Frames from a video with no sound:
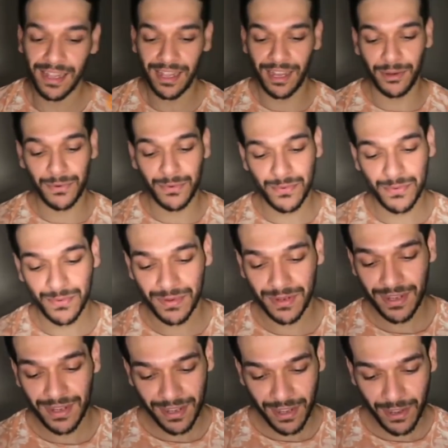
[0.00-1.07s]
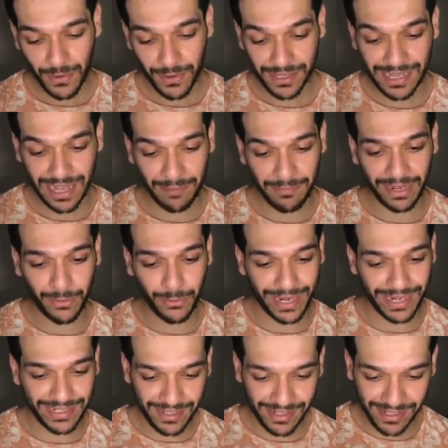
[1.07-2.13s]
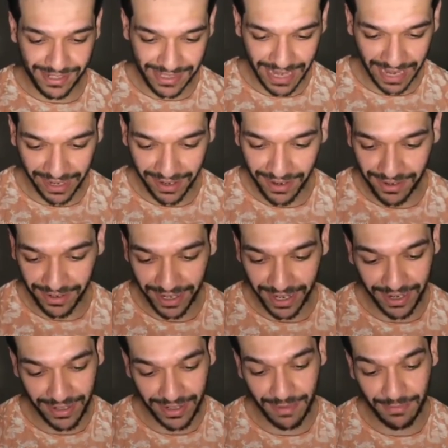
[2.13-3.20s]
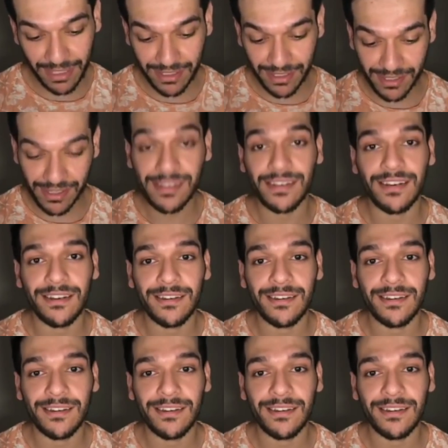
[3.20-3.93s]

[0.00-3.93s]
Hello. What's happening? Wait just a second, okay? Let me just...